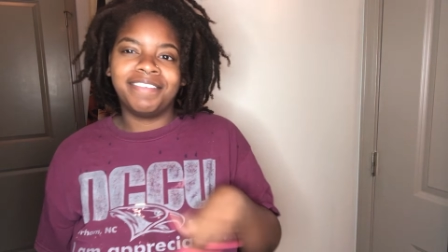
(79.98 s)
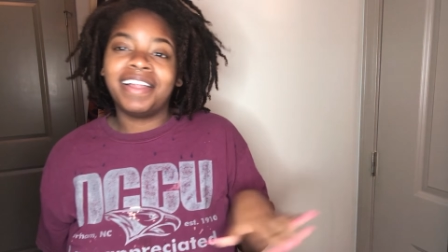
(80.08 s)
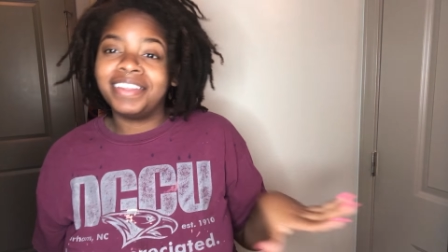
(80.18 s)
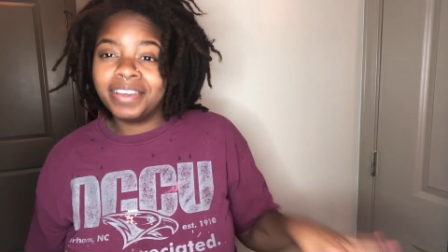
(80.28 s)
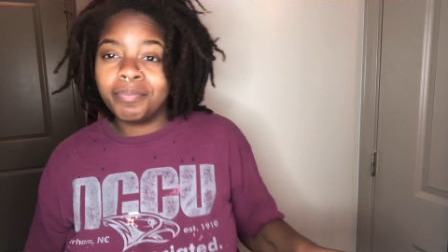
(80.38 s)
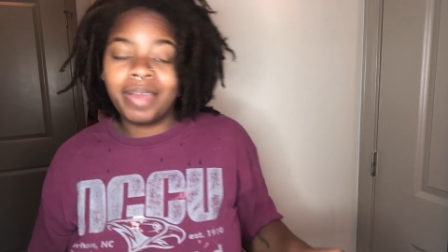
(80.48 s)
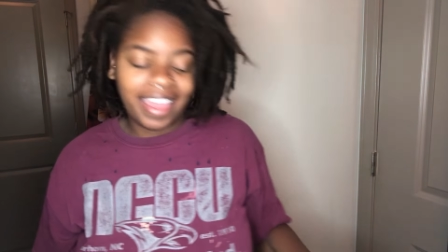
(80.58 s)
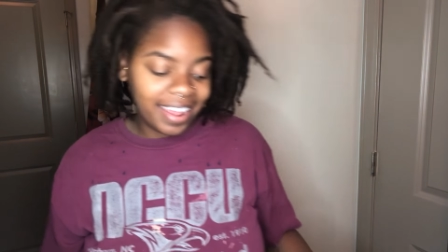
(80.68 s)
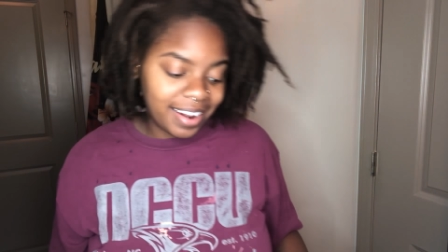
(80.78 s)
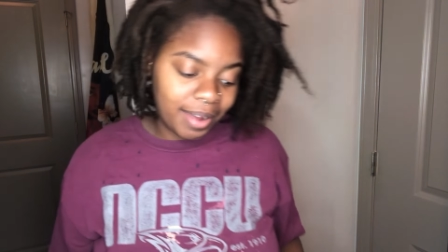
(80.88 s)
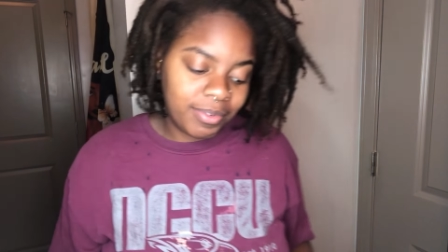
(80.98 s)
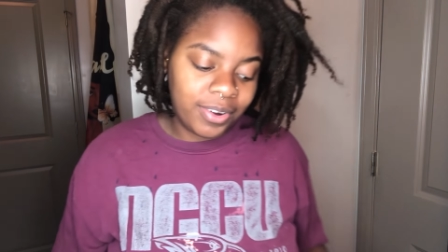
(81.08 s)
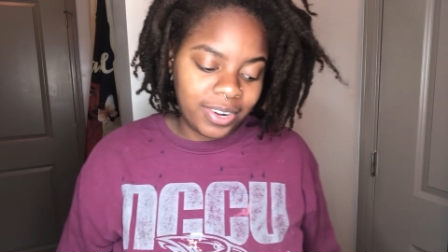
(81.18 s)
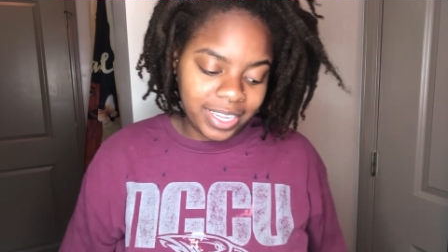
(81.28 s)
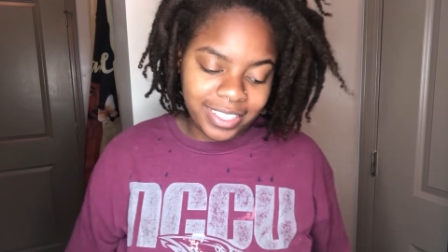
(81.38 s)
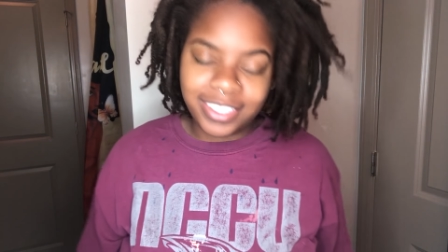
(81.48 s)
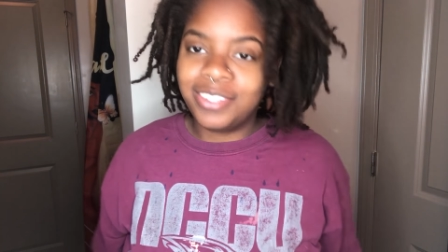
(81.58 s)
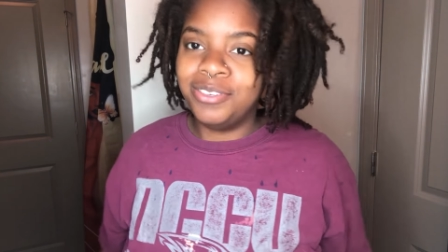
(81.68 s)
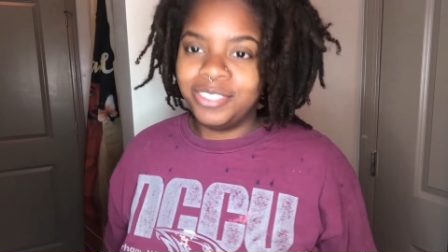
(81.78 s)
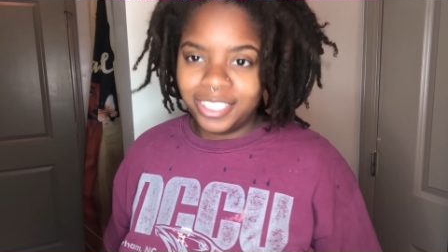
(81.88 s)
If I look bad, I'm going to
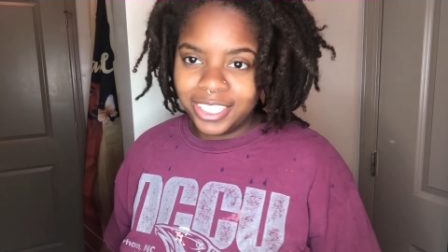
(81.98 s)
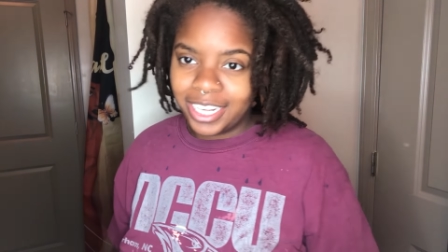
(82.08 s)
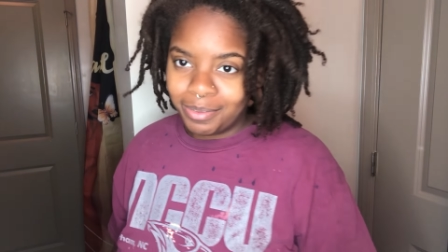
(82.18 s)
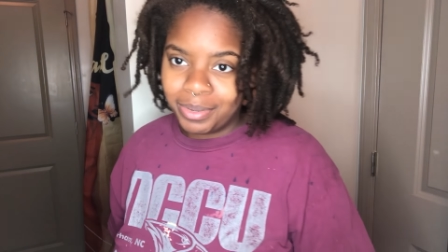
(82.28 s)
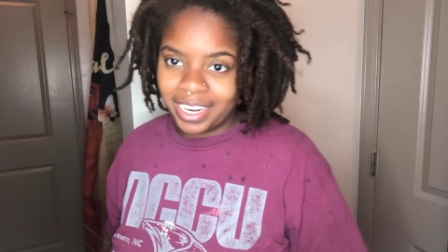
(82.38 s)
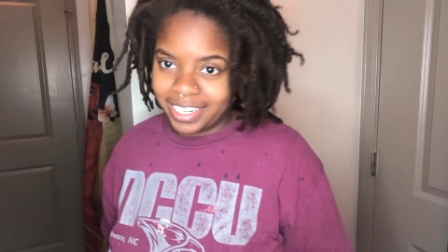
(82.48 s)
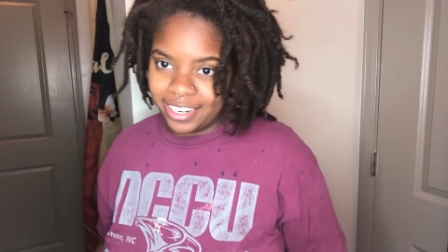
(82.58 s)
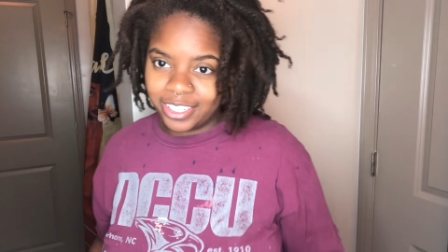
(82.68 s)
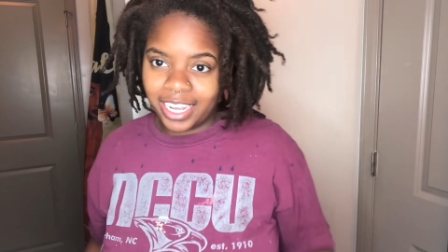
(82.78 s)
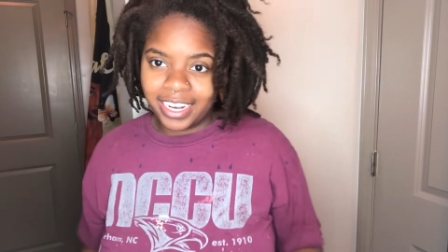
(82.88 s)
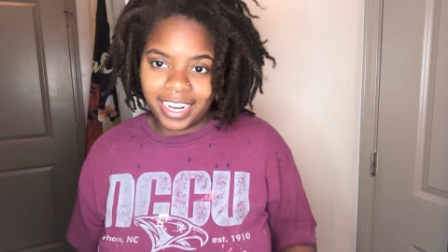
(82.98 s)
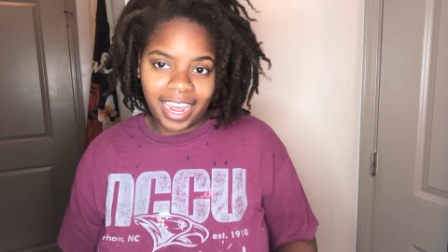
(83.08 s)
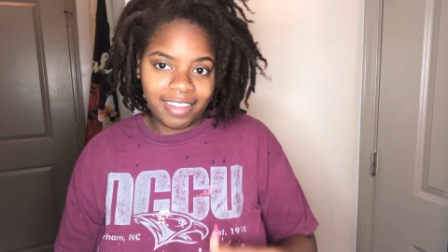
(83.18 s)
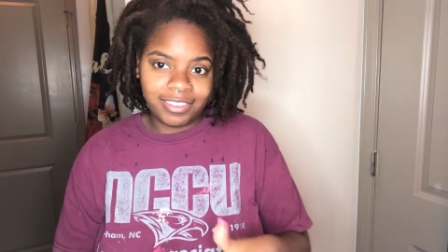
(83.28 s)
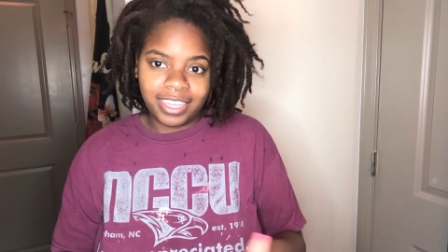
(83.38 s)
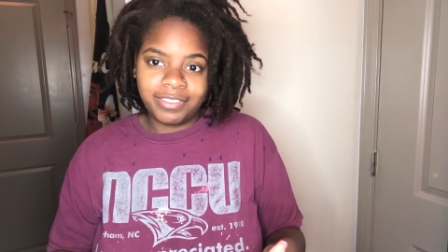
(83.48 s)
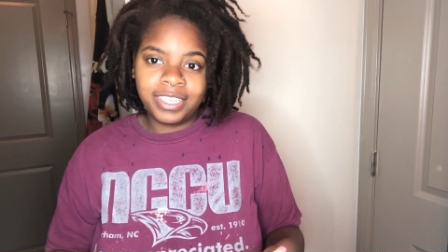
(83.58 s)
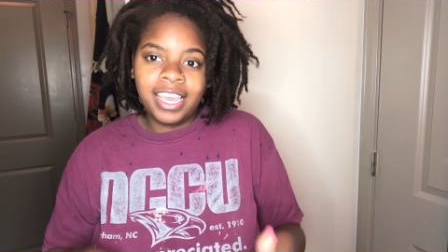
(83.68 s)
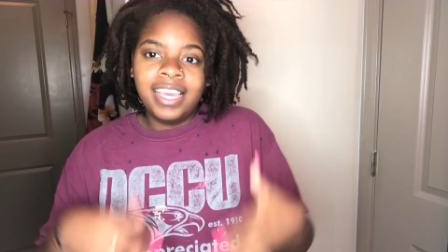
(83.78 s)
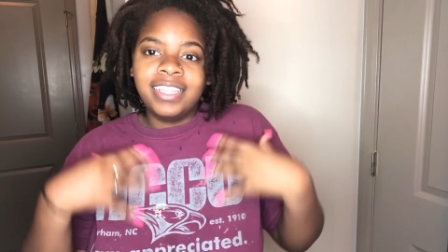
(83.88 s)
use the jet black hair dye that I have left.
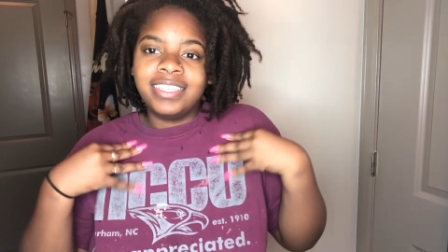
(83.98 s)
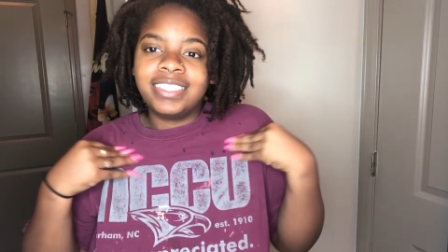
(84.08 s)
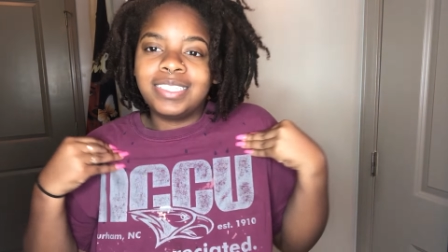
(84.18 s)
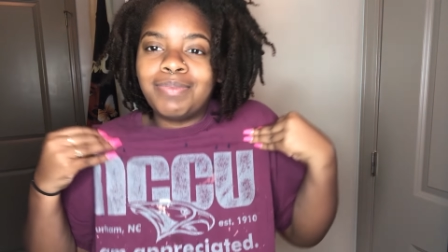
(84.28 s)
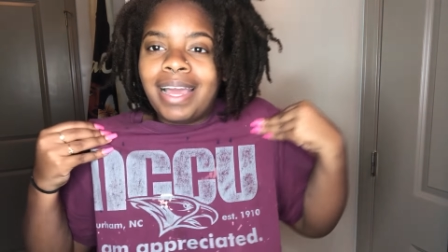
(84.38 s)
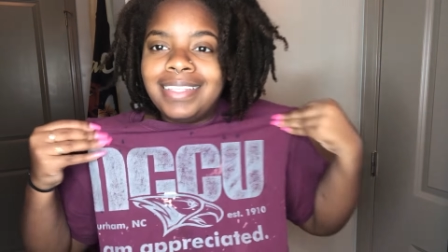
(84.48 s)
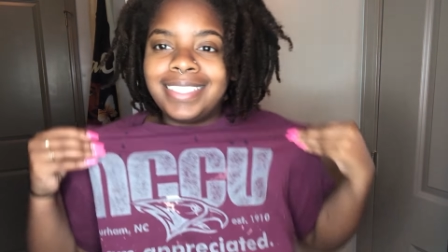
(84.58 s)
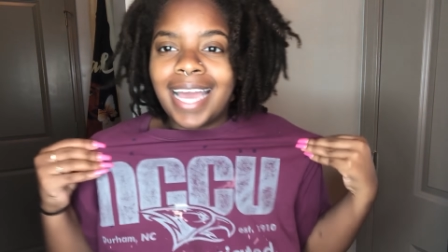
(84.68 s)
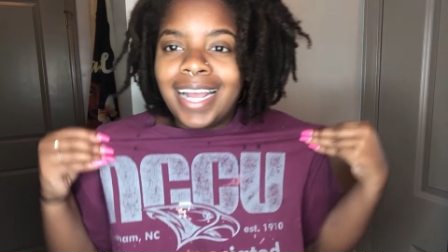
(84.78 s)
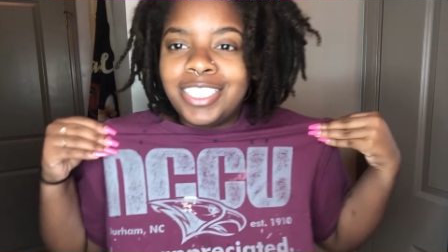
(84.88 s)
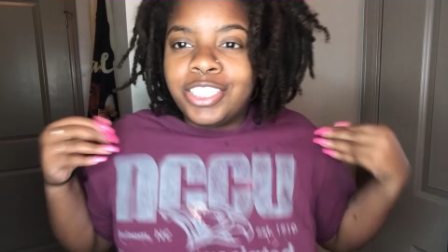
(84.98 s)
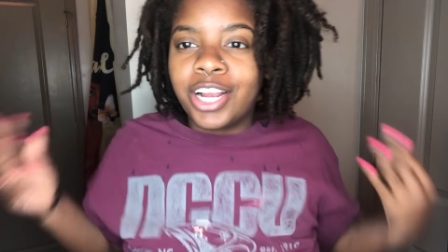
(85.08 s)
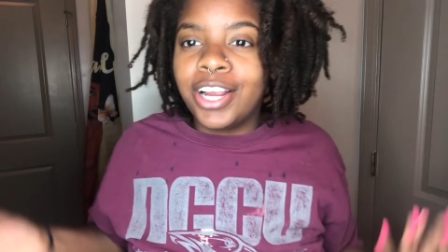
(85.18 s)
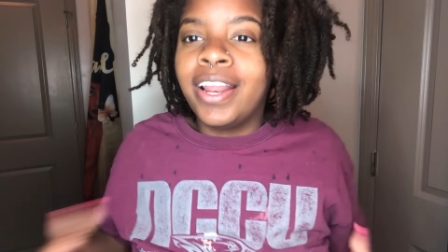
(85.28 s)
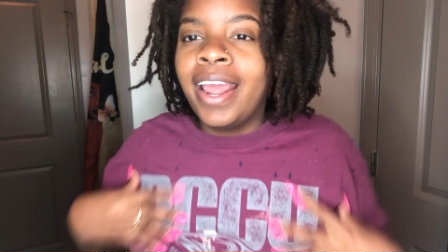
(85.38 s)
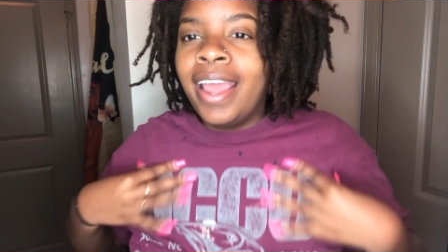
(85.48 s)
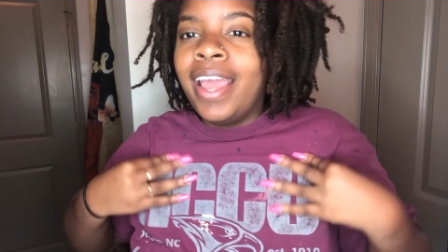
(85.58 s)
This is my dye shirt.